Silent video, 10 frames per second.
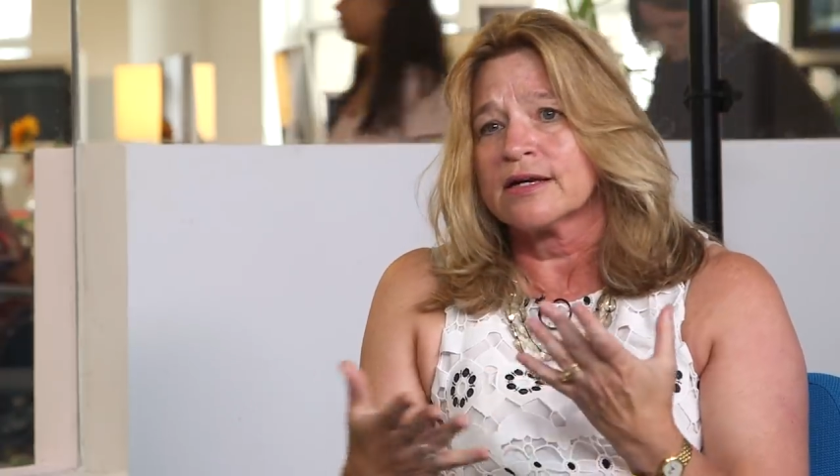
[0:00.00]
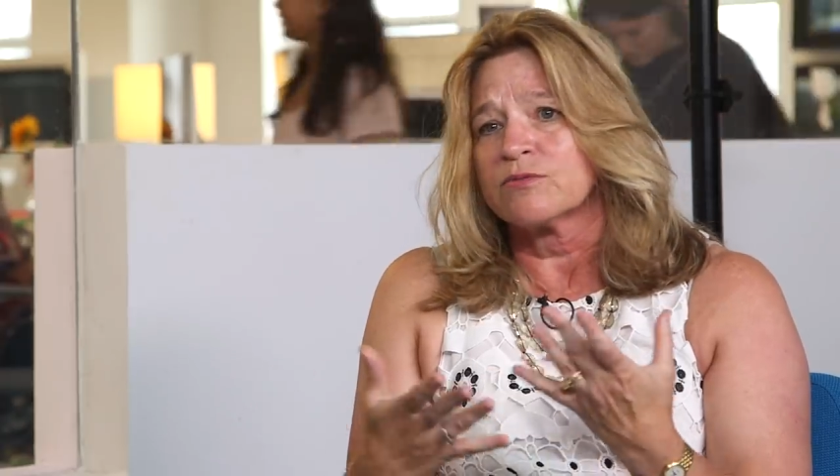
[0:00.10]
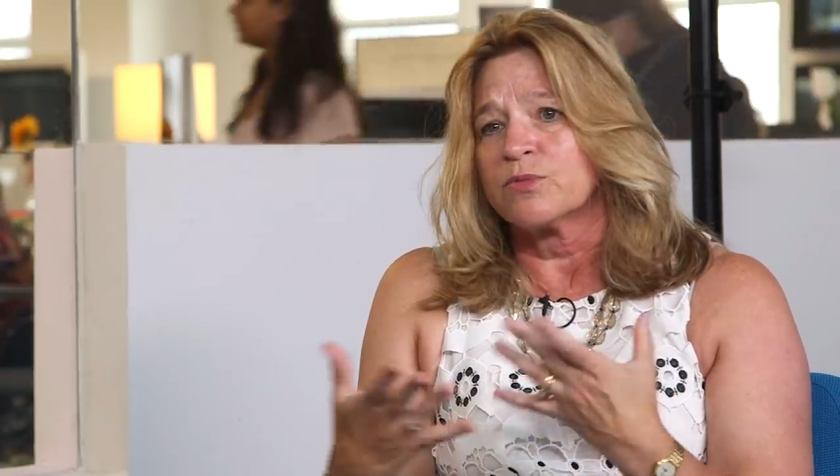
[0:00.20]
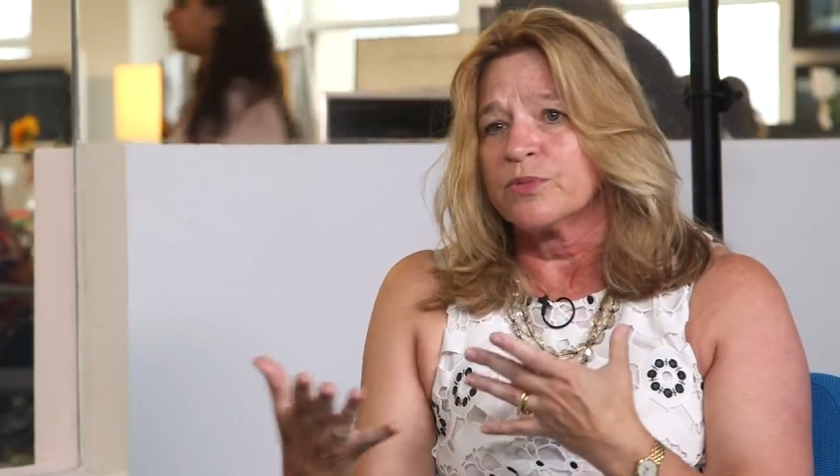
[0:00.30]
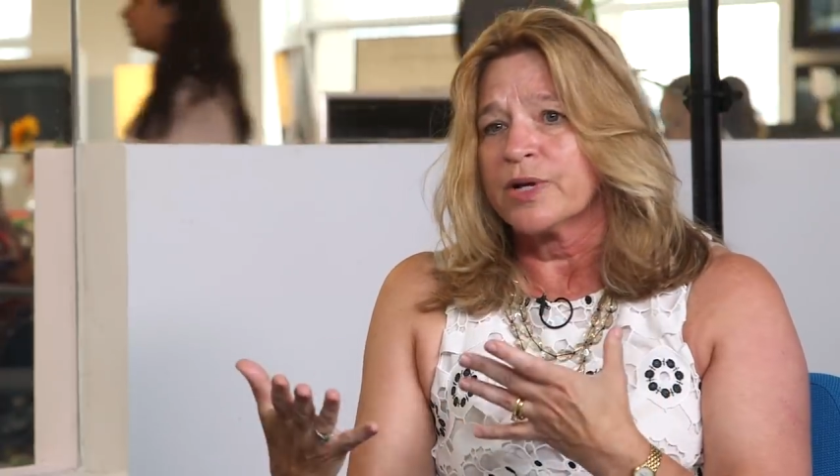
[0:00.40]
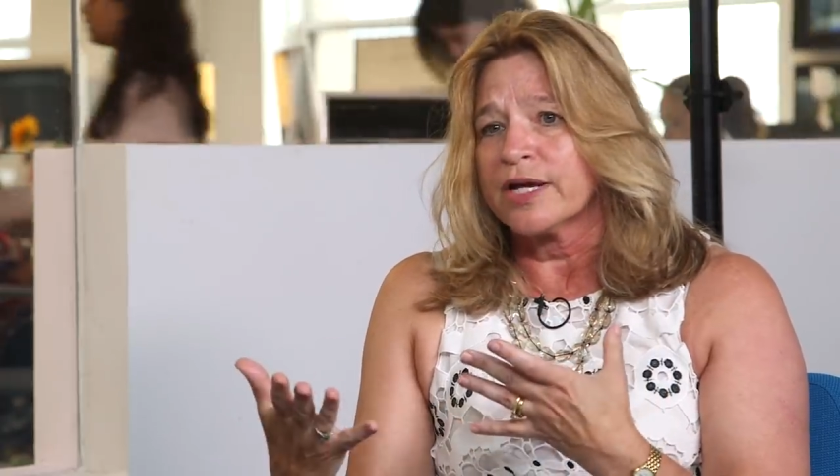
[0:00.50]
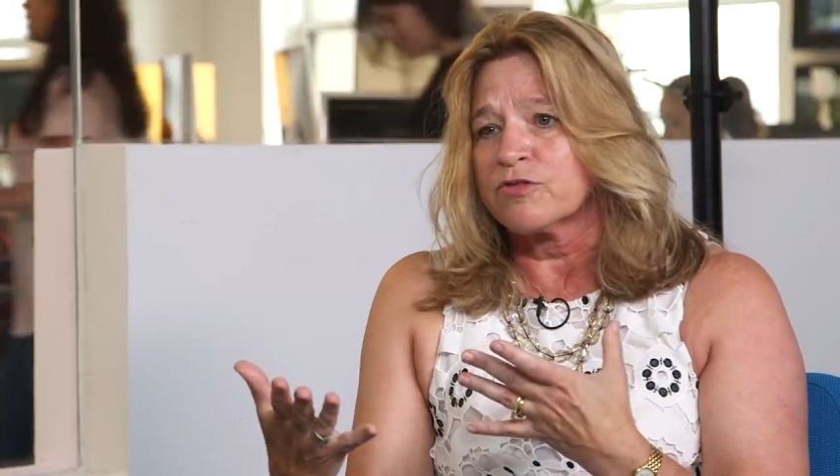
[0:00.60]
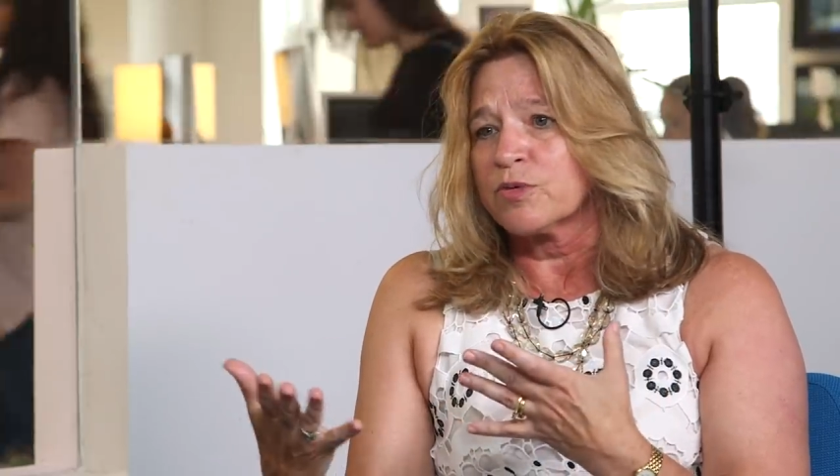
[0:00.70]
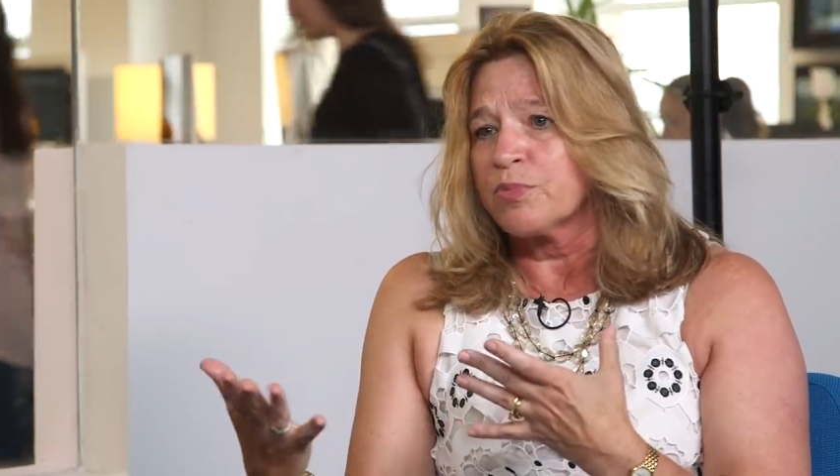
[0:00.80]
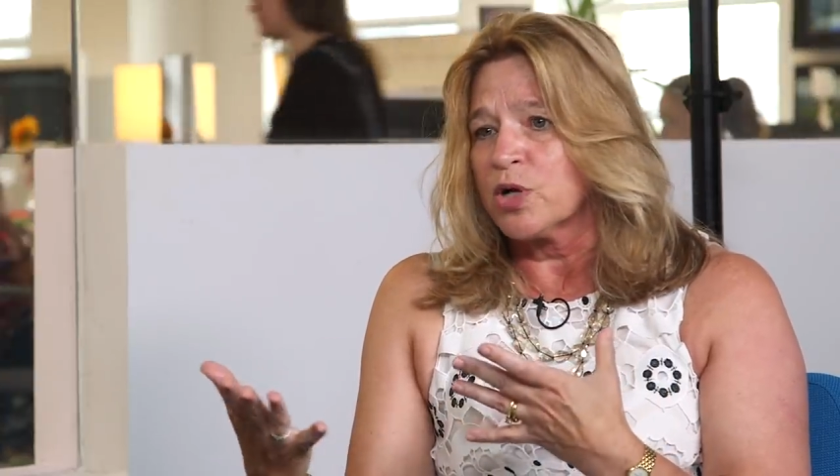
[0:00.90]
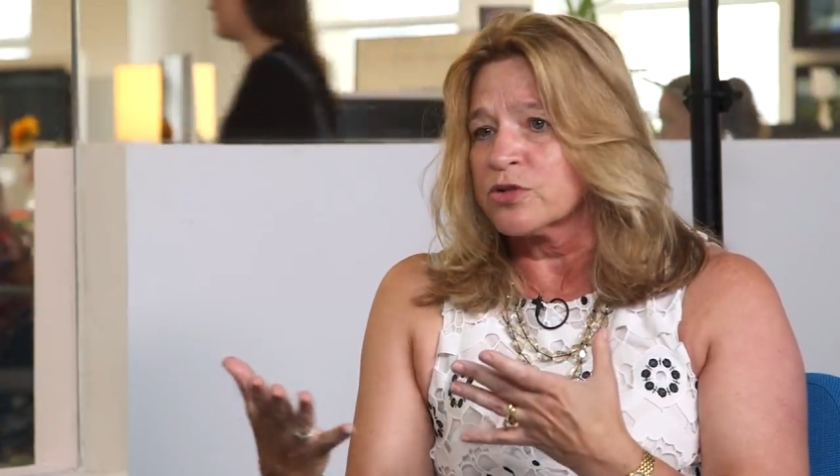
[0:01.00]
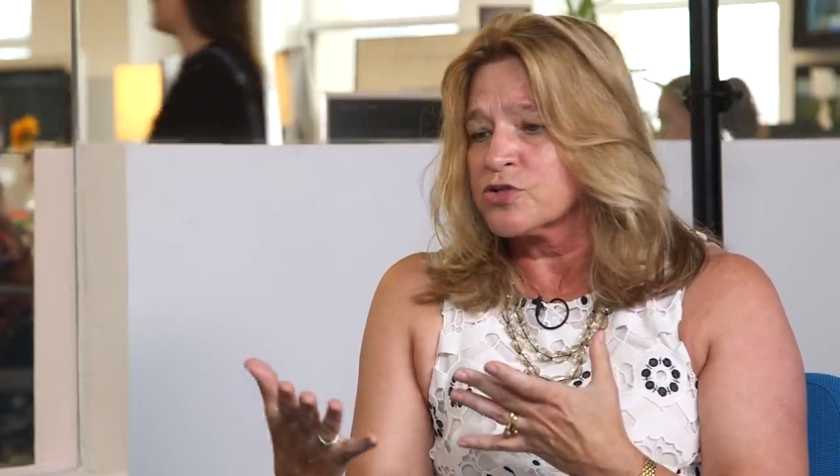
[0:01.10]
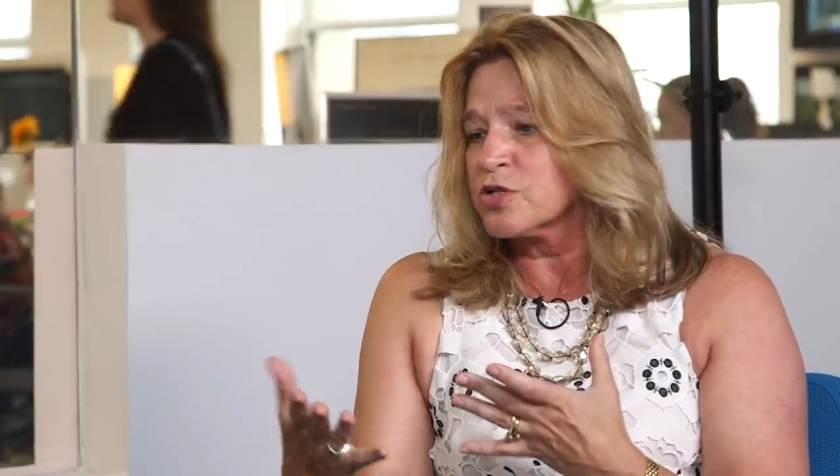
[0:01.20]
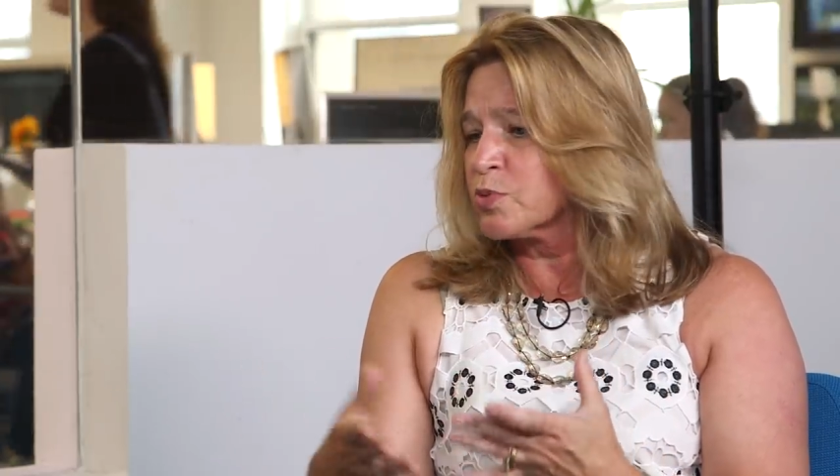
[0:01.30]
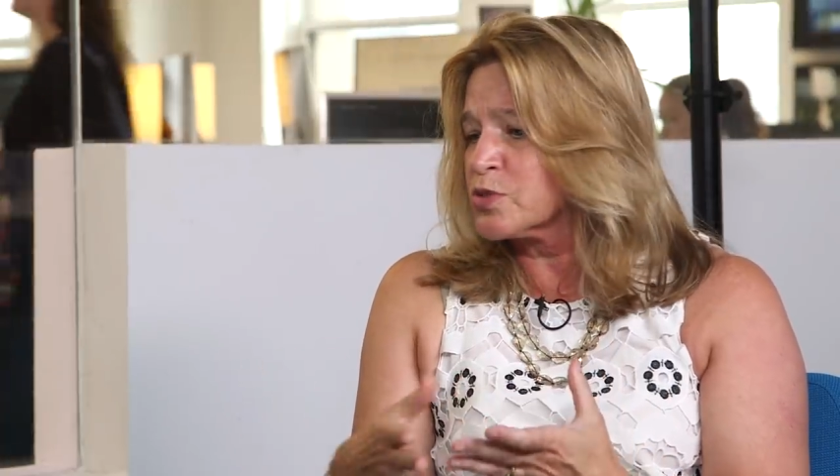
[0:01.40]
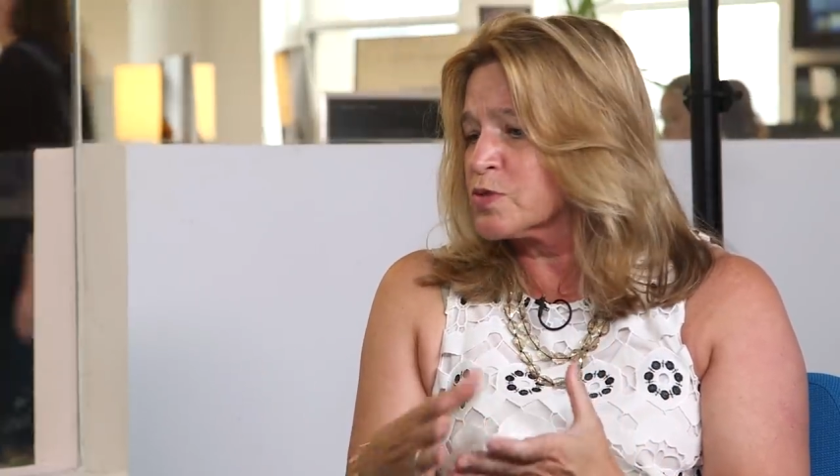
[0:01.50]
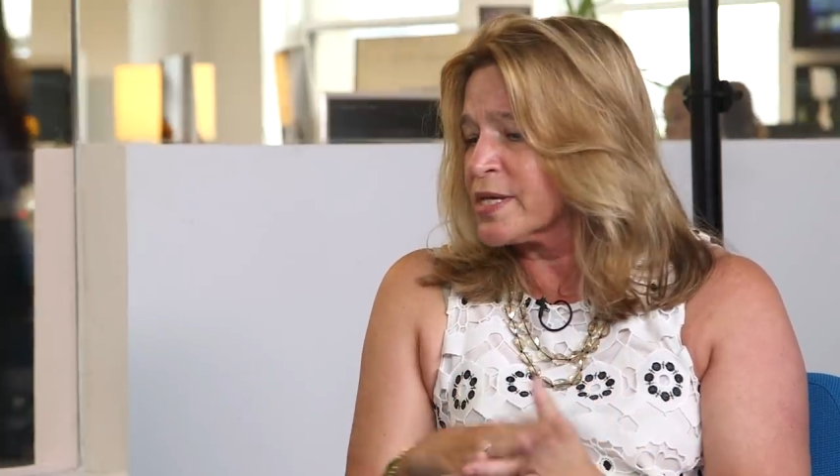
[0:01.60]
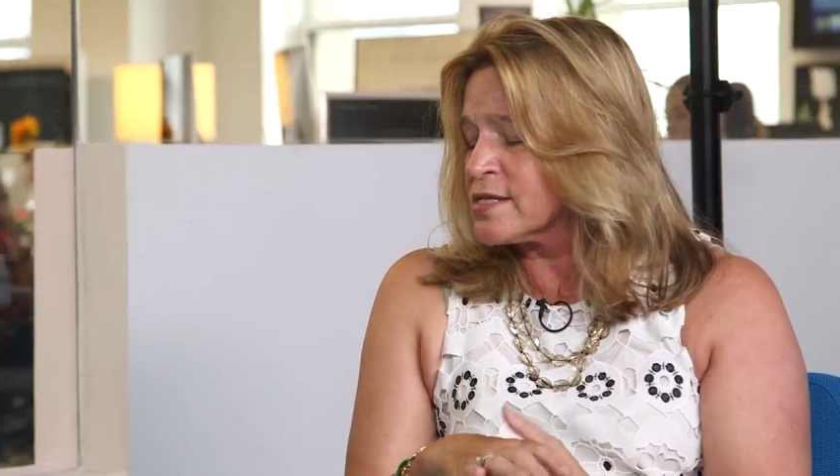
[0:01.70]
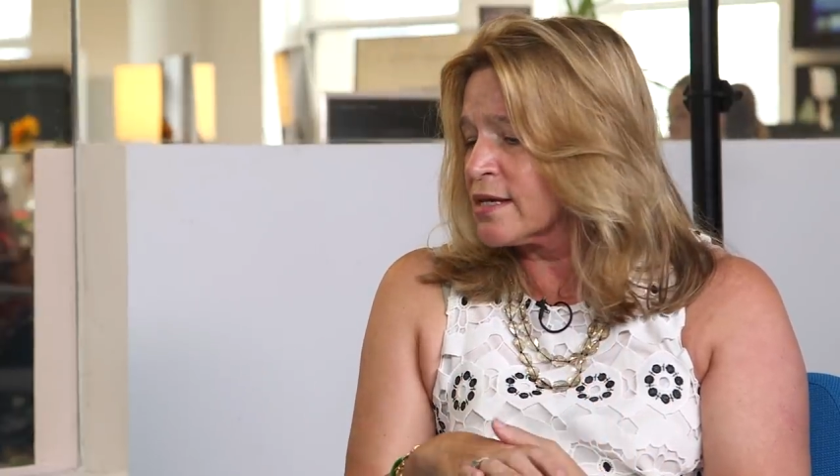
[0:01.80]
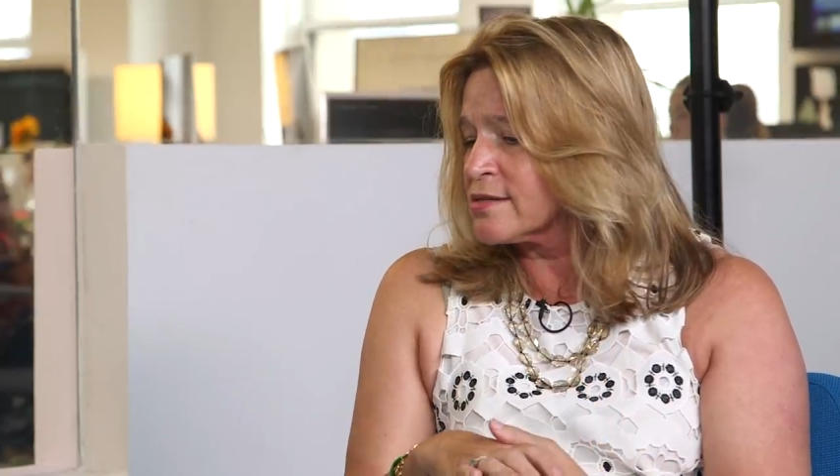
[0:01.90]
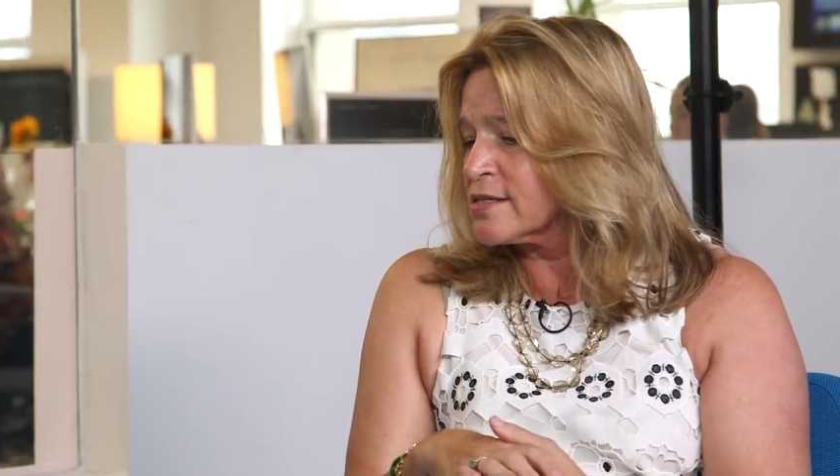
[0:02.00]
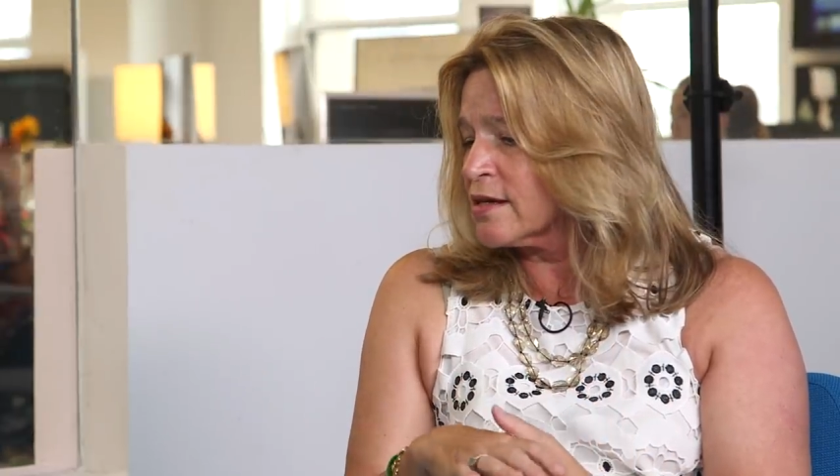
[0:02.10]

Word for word: and we have a partnership with SpaceX